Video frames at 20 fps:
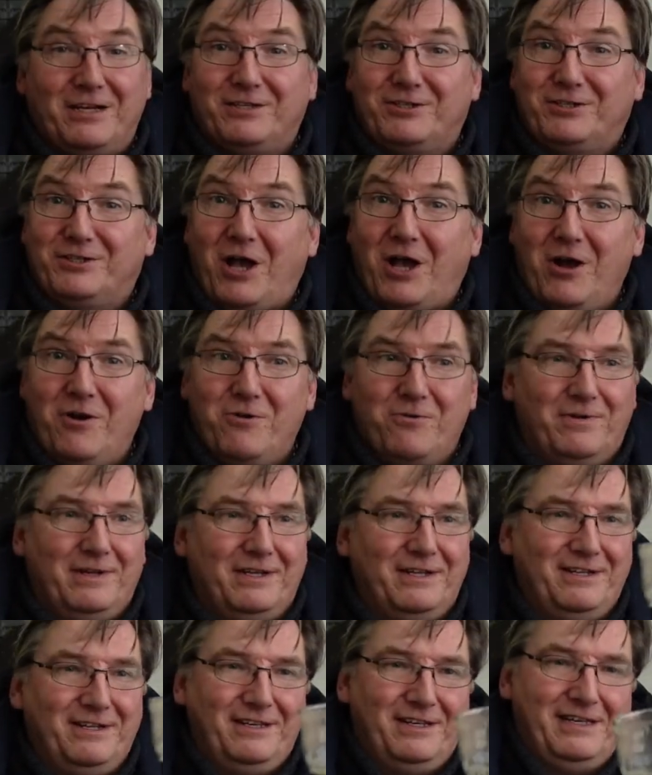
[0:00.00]
So,
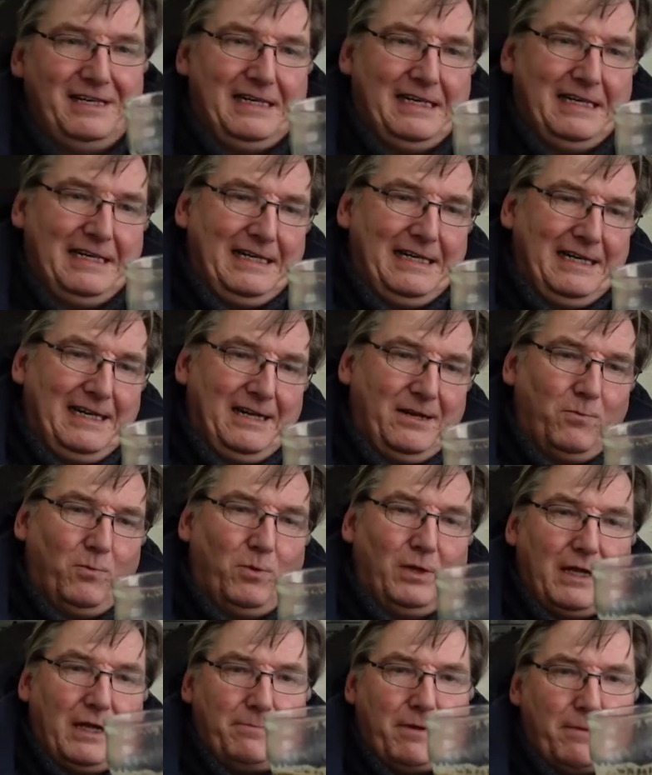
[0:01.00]

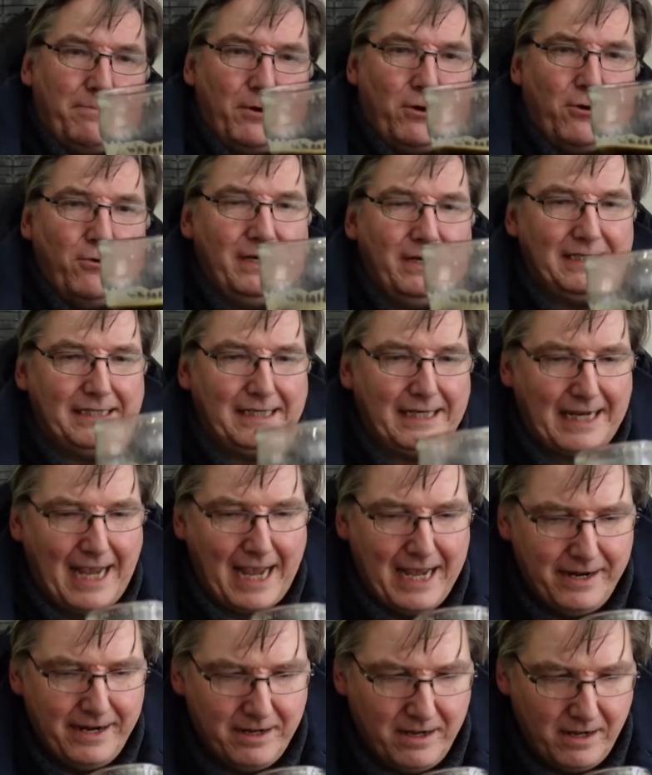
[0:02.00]
will I be brewing this
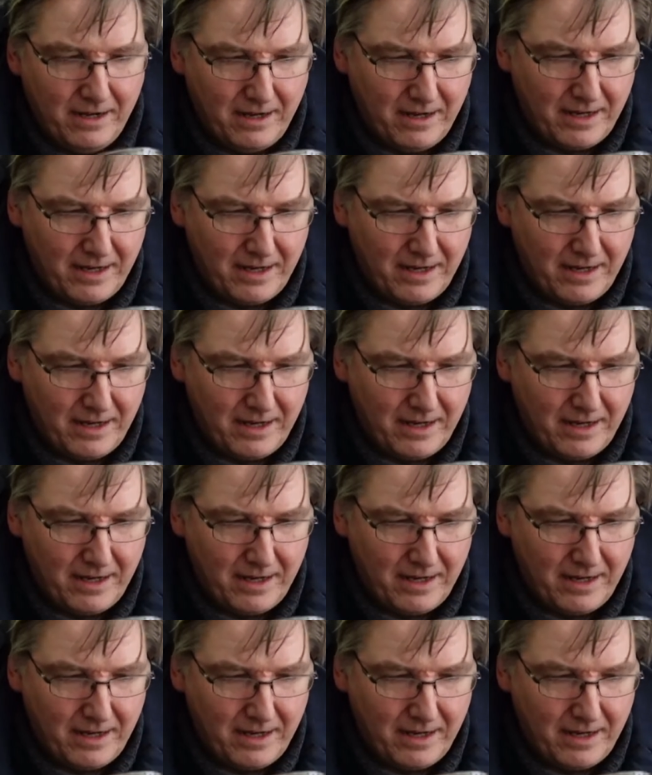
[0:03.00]
again?